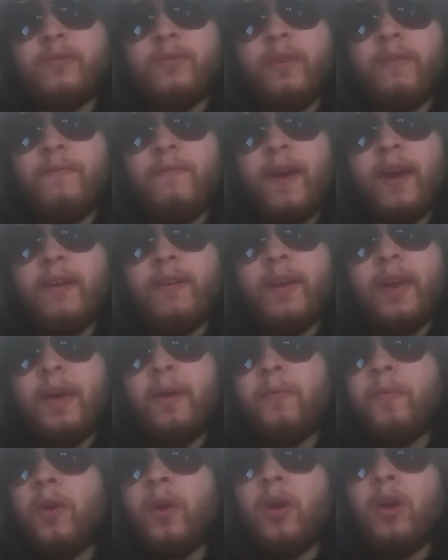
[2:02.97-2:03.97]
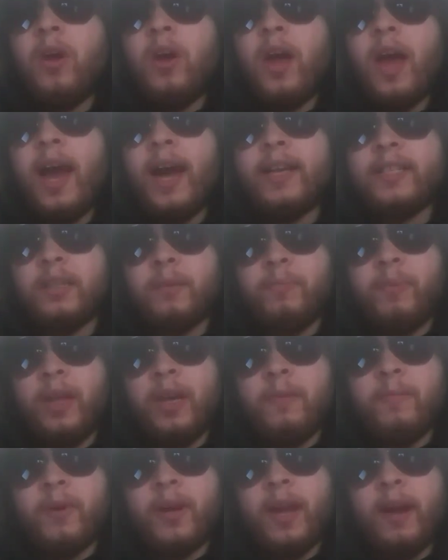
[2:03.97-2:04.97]
in the Street Fighter game as a
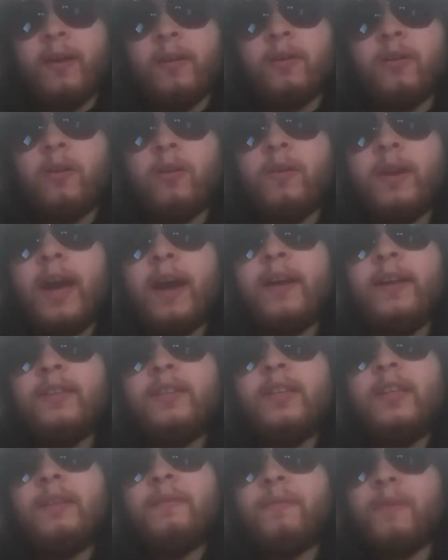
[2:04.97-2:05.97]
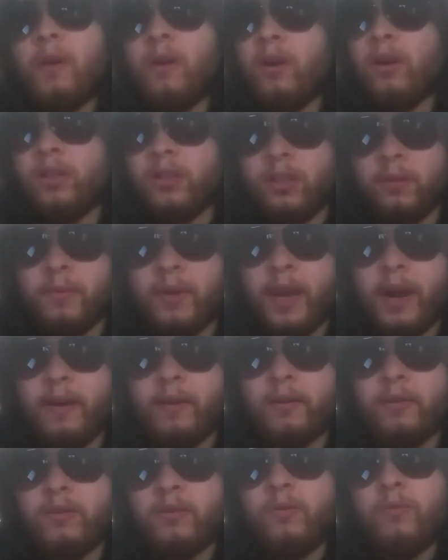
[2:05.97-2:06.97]
playable character. Now, here's the thing: there are some
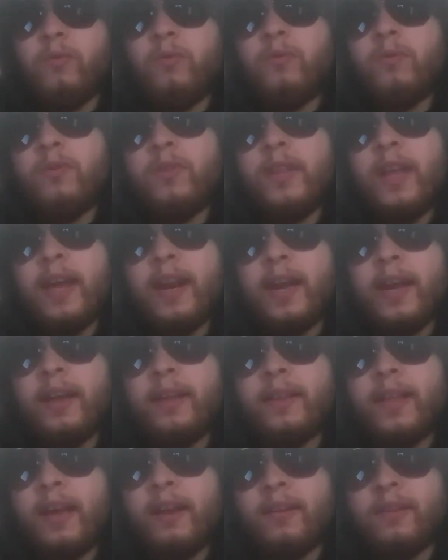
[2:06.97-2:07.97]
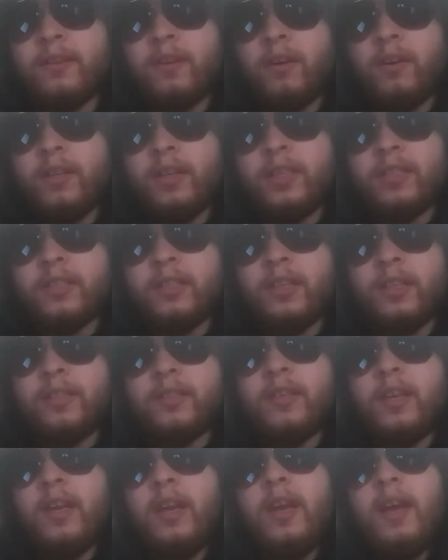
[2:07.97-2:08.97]
characters that is on this
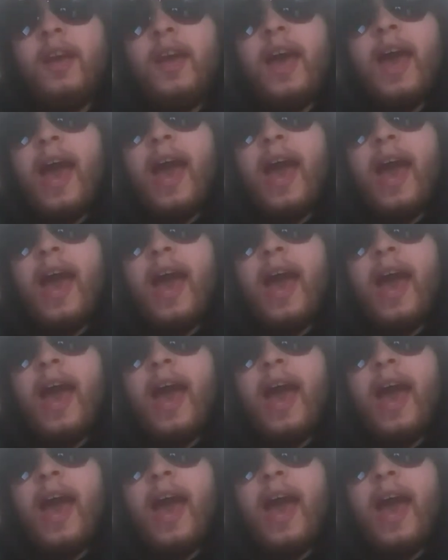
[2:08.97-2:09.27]
list